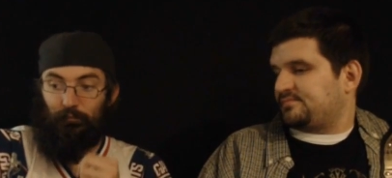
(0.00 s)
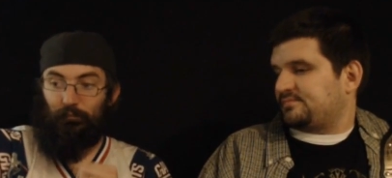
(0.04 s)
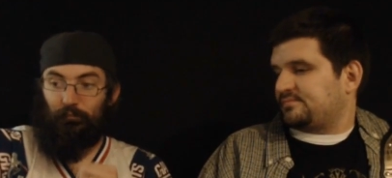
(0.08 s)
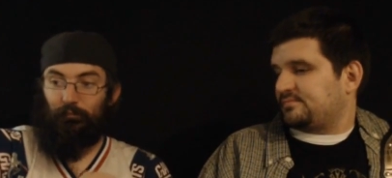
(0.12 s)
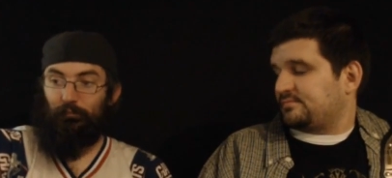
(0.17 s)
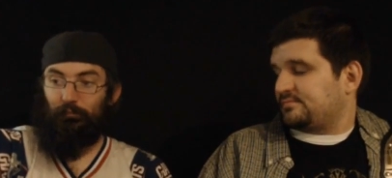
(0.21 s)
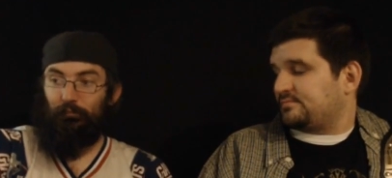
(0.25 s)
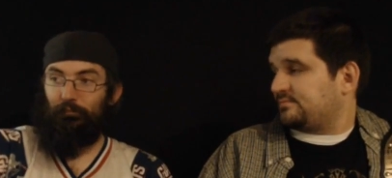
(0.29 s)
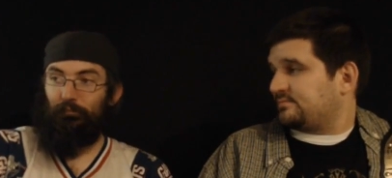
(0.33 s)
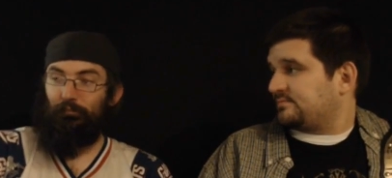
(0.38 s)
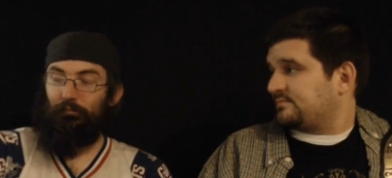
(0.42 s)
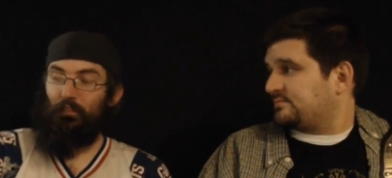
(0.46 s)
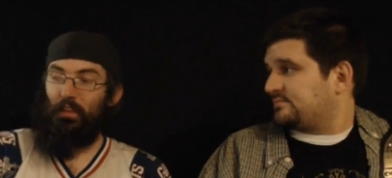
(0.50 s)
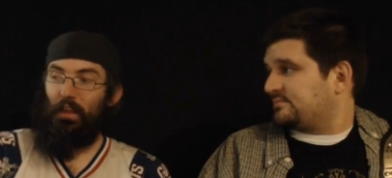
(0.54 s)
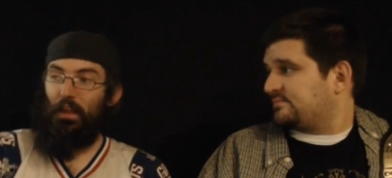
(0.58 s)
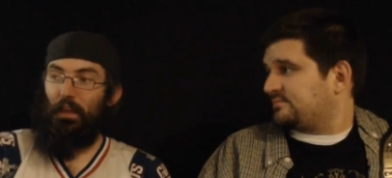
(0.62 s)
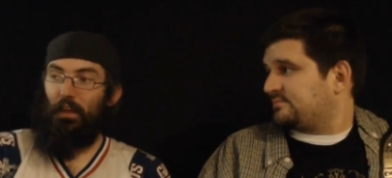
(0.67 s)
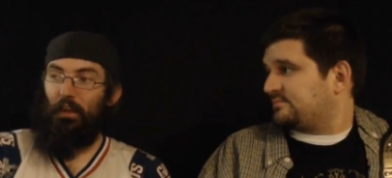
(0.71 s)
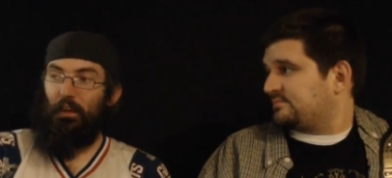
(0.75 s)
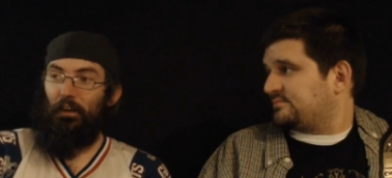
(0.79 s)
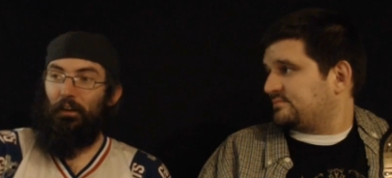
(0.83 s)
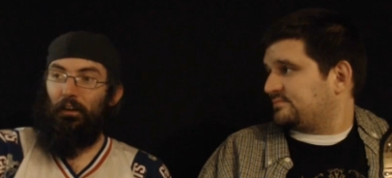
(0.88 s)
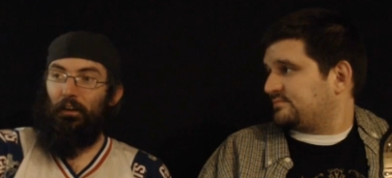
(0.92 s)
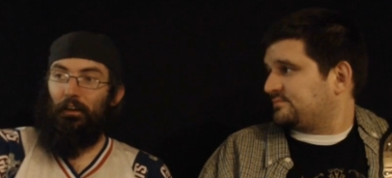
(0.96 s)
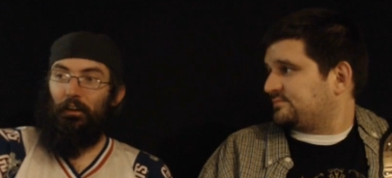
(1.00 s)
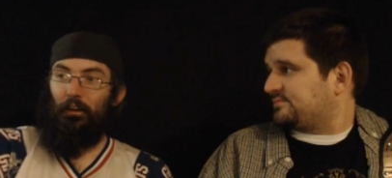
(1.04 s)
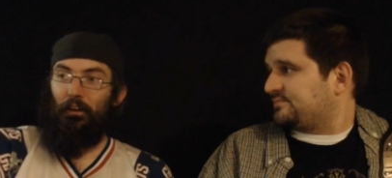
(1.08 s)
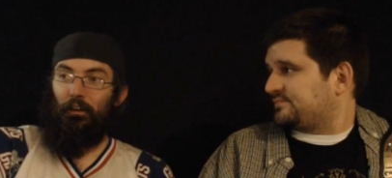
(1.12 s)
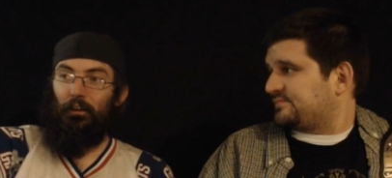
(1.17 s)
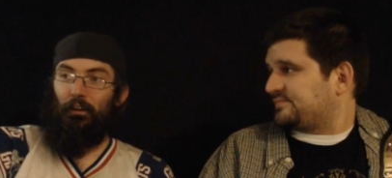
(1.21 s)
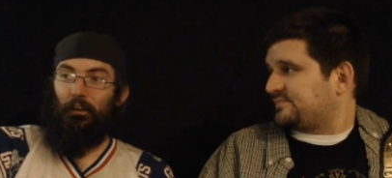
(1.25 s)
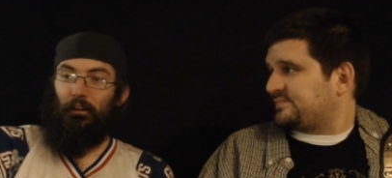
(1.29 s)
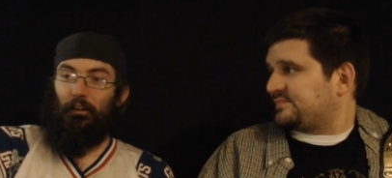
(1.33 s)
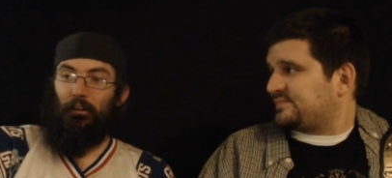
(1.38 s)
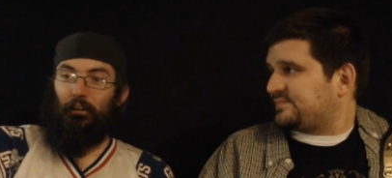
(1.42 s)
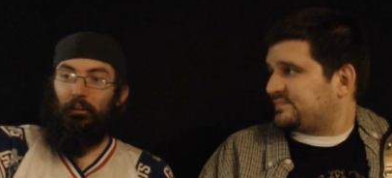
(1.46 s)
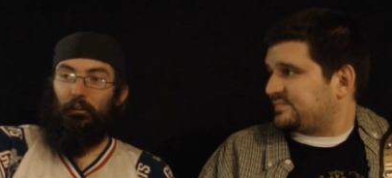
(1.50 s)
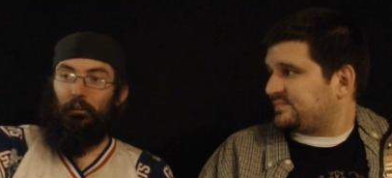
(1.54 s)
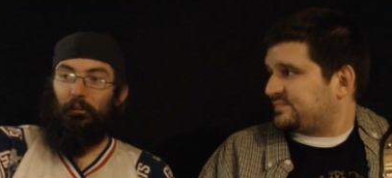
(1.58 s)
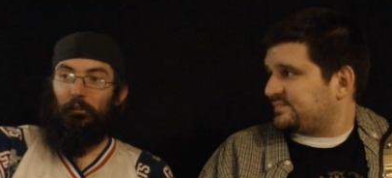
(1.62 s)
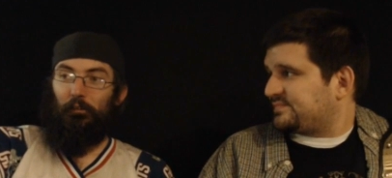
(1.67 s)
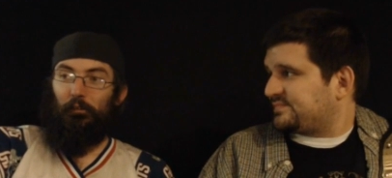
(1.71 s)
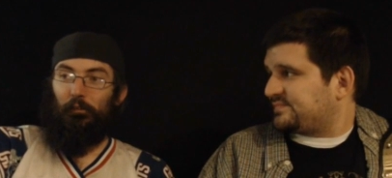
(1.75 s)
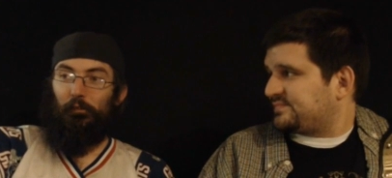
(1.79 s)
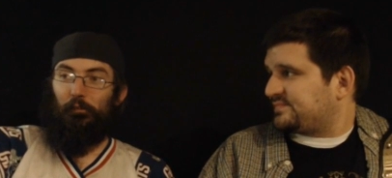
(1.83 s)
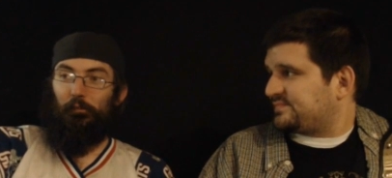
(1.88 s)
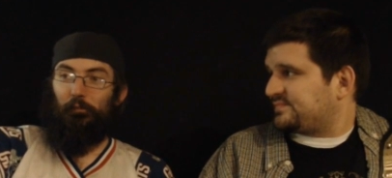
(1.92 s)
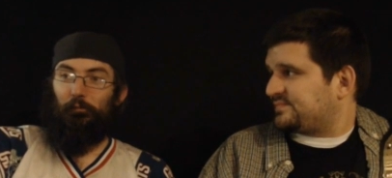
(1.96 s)

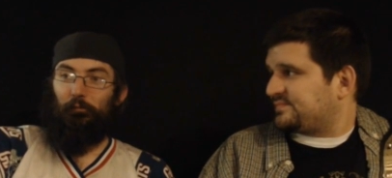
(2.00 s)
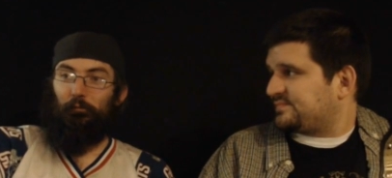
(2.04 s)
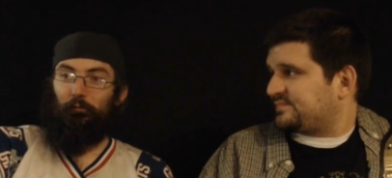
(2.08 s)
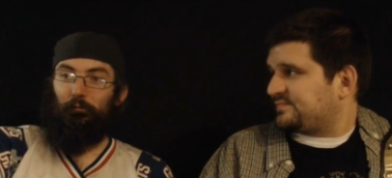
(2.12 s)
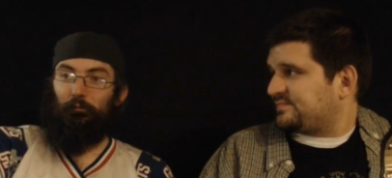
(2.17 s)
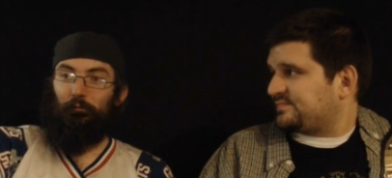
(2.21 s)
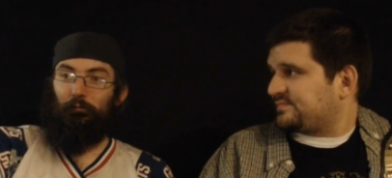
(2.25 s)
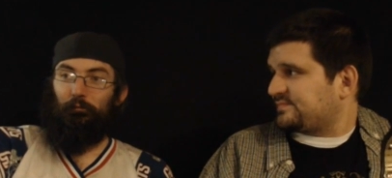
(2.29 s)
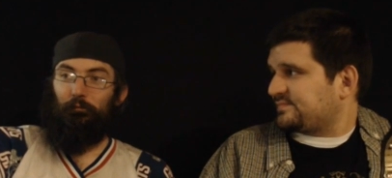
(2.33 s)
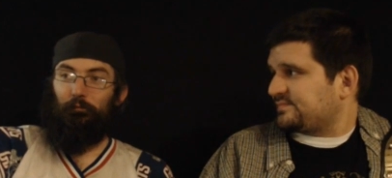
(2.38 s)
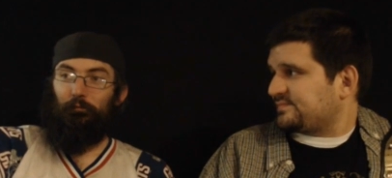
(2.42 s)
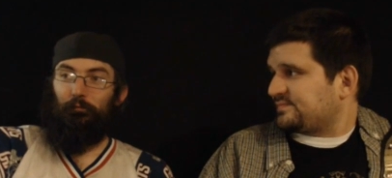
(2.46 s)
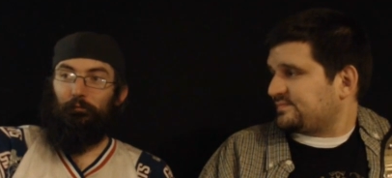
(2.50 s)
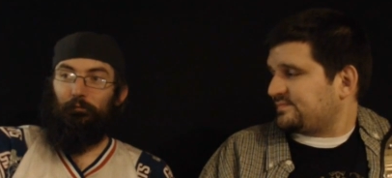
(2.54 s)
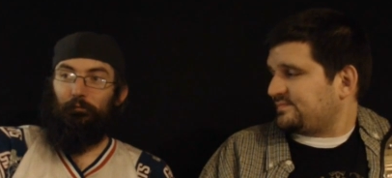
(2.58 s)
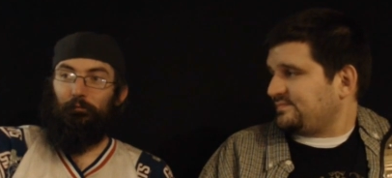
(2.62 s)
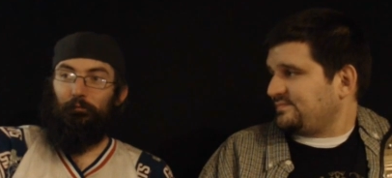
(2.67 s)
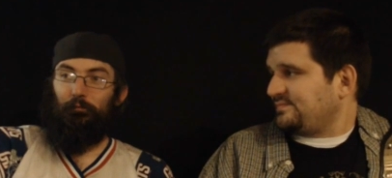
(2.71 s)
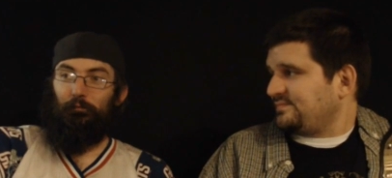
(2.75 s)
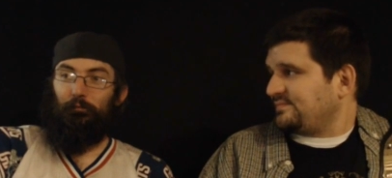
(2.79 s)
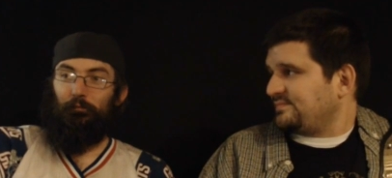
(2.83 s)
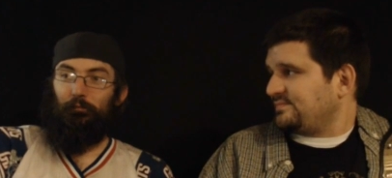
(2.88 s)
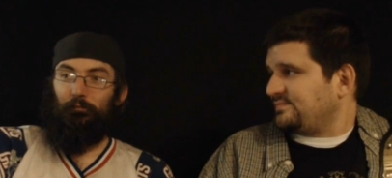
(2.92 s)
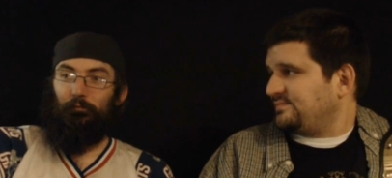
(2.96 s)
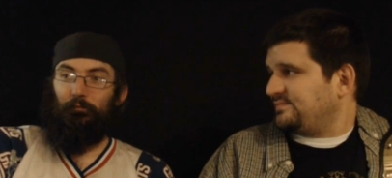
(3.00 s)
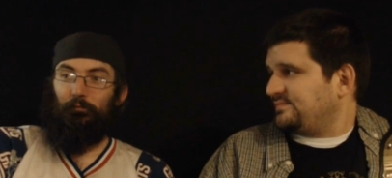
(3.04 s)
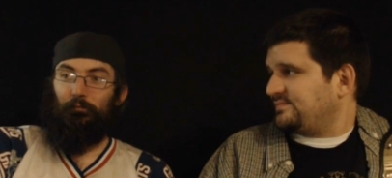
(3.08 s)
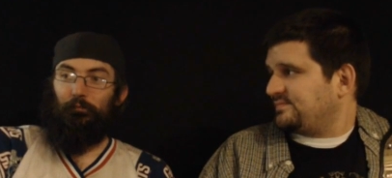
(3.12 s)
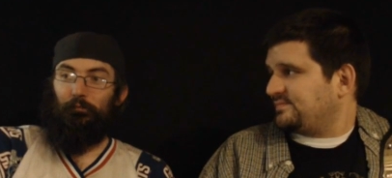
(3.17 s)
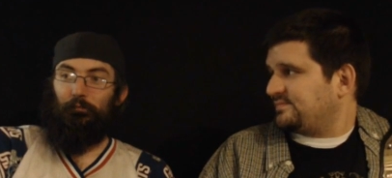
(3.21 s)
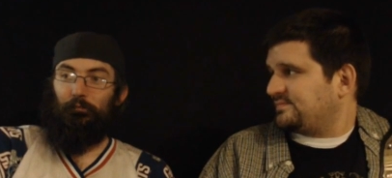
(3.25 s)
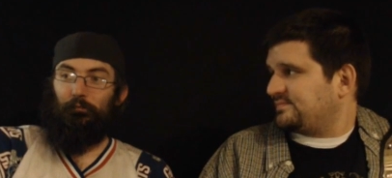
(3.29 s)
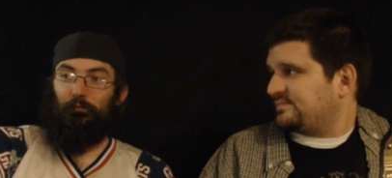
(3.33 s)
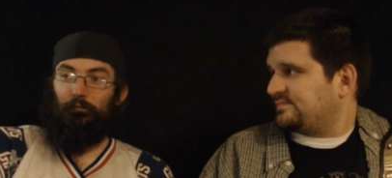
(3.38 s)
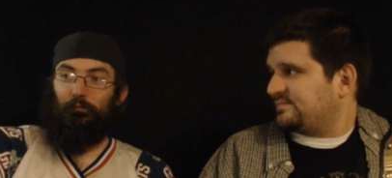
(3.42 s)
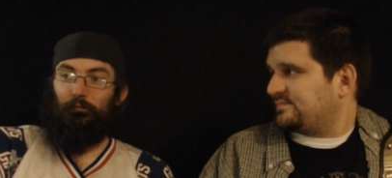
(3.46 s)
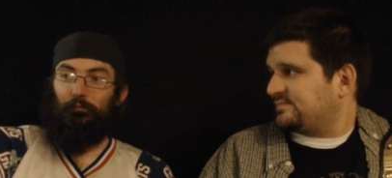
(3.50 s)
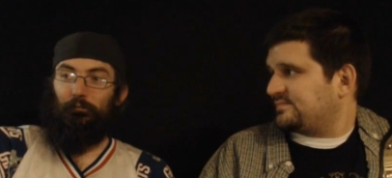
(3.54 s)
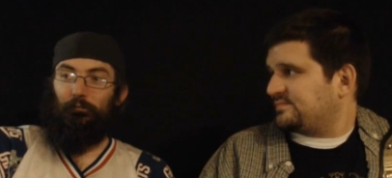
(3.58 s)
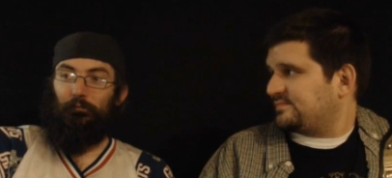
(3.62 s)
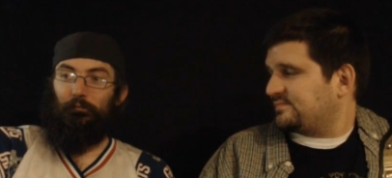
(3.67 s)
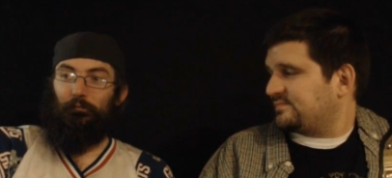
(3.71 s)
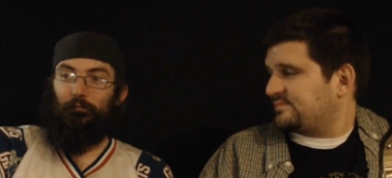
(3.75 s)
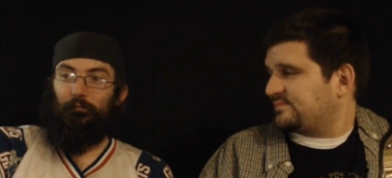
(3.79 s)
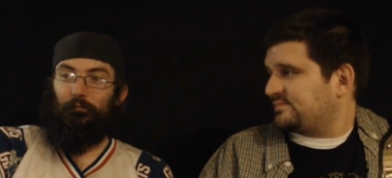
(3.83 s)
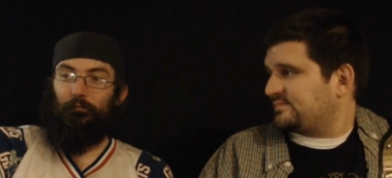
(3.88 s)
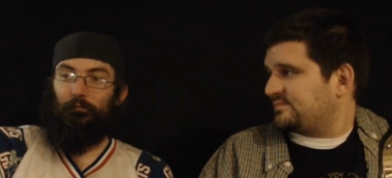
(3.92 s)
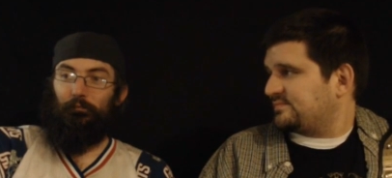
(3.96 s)

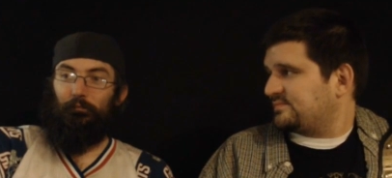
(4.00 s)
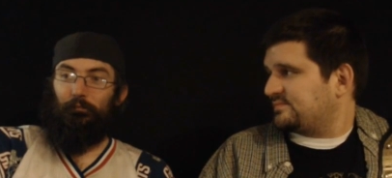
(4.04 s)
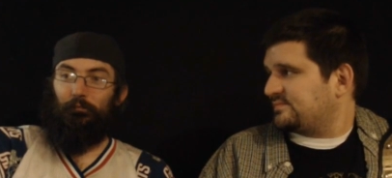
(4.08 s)
(no one is talking)